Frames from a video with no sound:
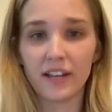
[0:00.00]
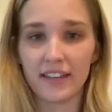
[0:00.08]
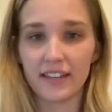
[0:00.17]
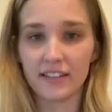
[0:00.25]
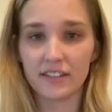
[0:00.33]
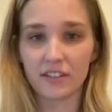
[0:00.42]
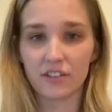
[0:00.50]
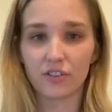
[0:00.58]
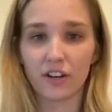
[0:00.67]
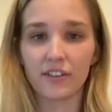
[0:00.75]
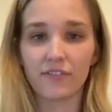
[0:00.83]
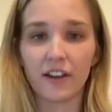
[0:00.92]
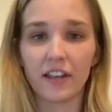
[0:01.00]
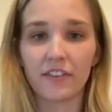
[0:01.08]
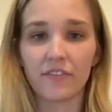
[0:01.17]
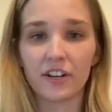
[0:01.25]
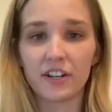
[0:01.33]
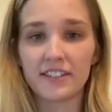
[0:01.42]
is try to find the
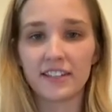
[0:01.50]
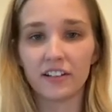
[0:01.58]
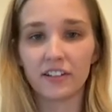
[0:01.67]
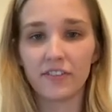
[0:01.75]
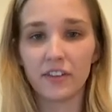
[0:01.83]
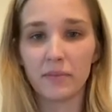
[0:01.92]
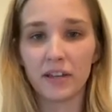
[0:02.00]
very center of them,